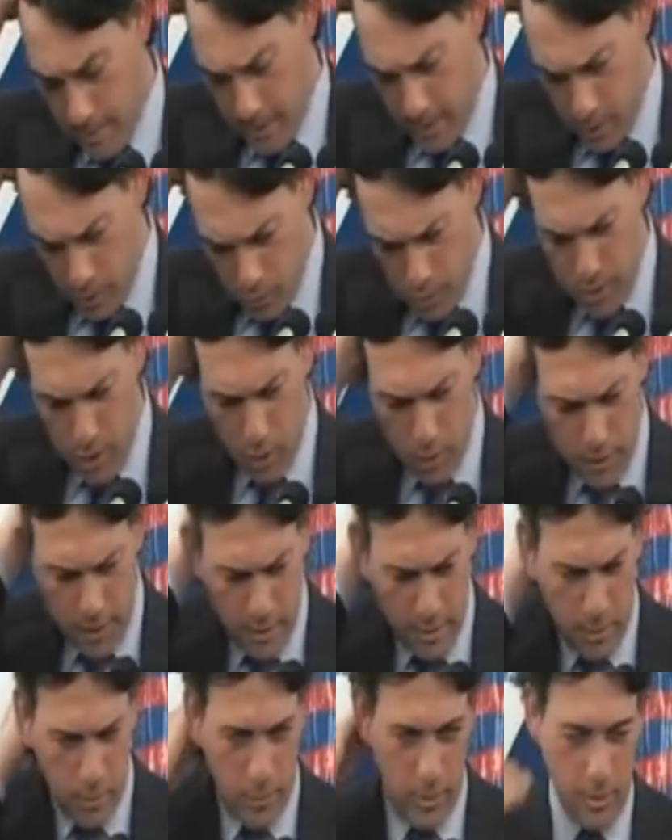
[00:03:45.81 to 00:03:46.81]
but this was the only
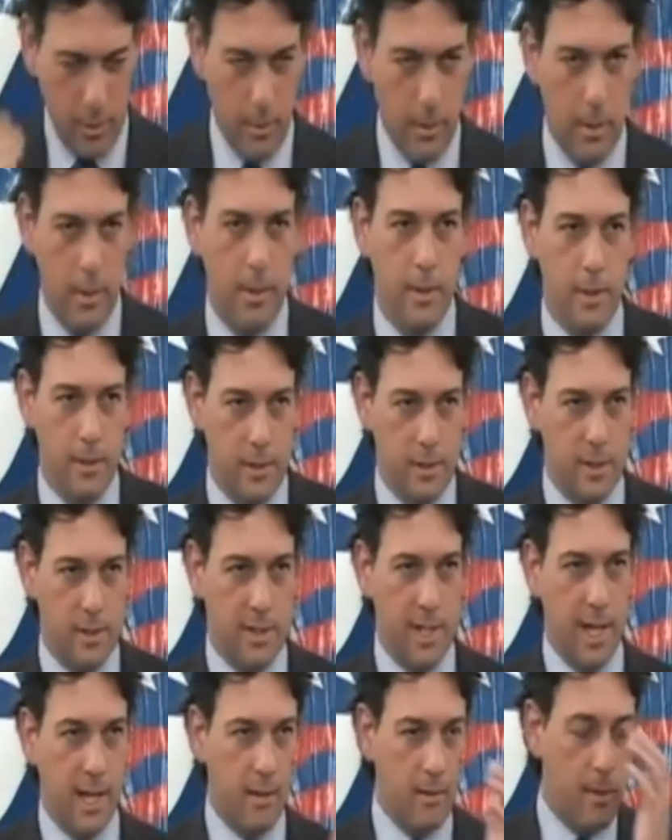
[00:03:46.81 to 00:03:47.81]
other real
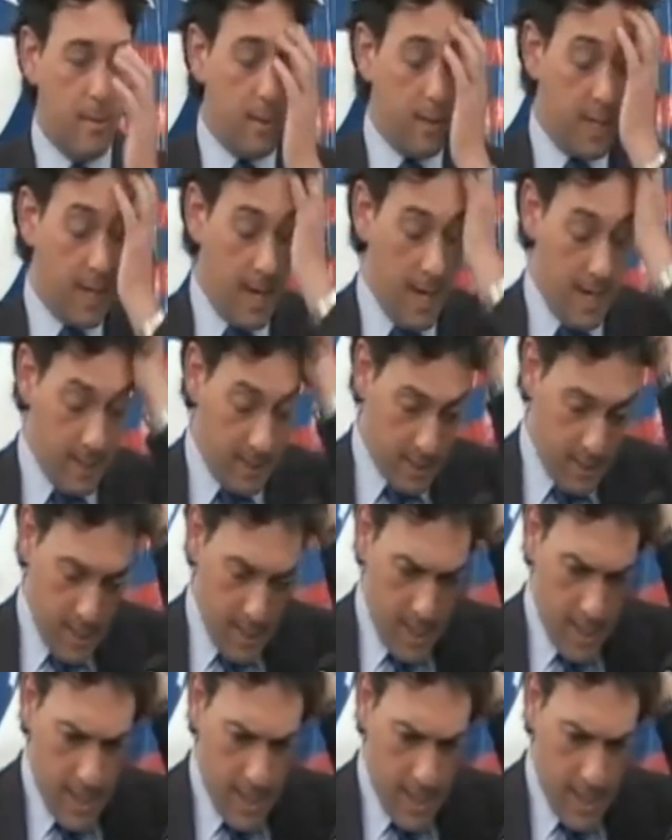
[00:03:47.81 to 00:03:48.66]
Second Amendment case.